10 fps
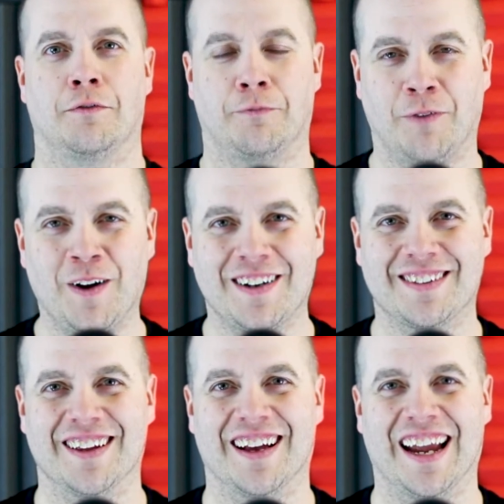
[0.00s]

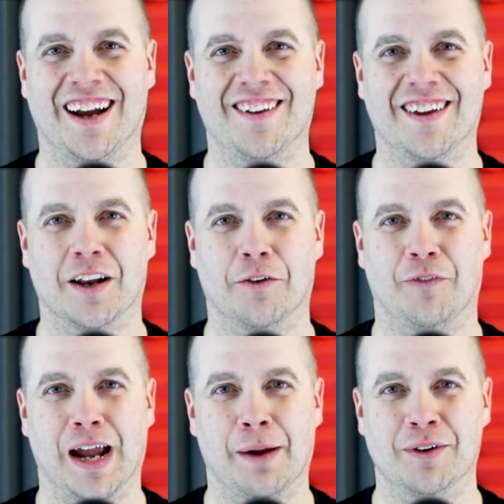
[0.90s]
Fuck the hell out of
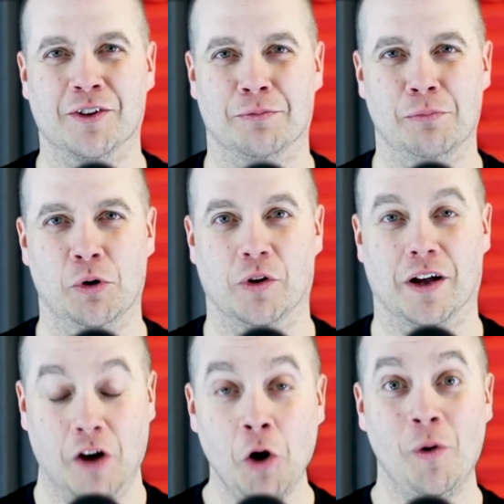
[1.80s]
Fabulous
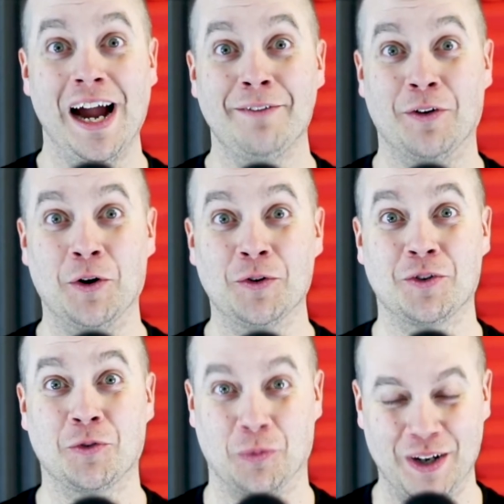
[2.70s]
Moolah. Oh, hi,
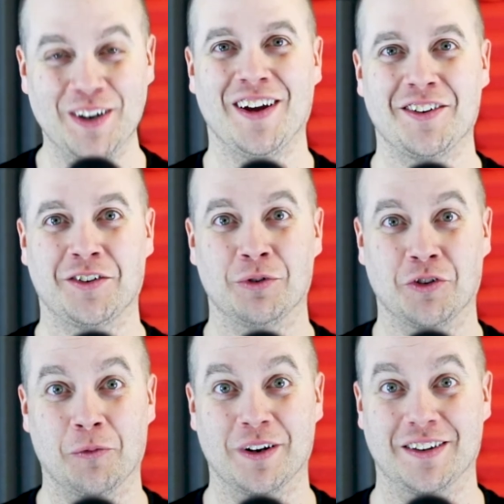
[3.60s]
folks. It's a Real Honesty with
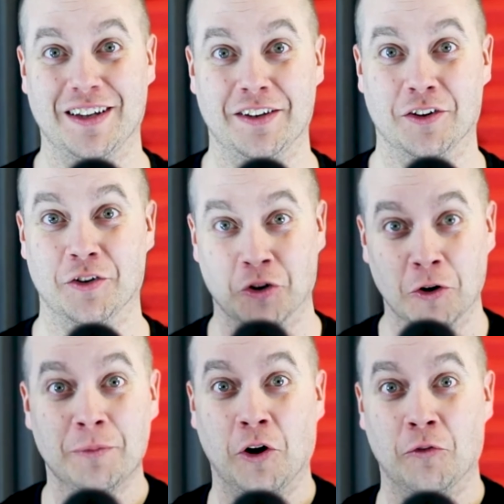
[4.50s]
Jonn Ritland. The
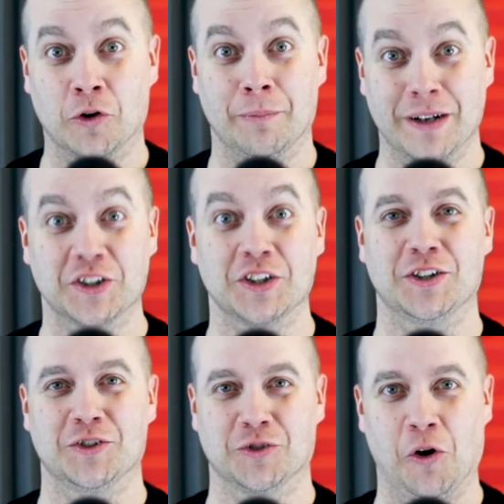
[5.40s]
Derb's over in Mission
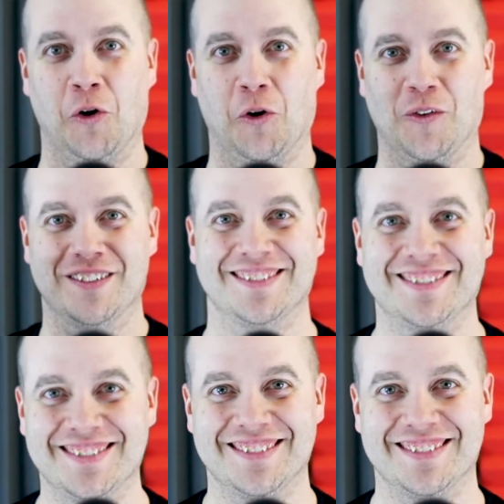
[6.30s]
Control.
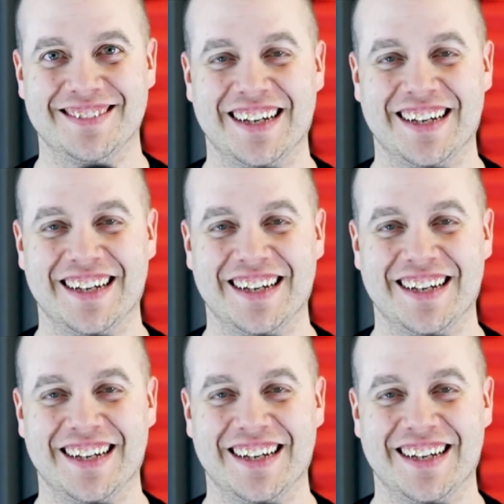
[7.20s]
Hello.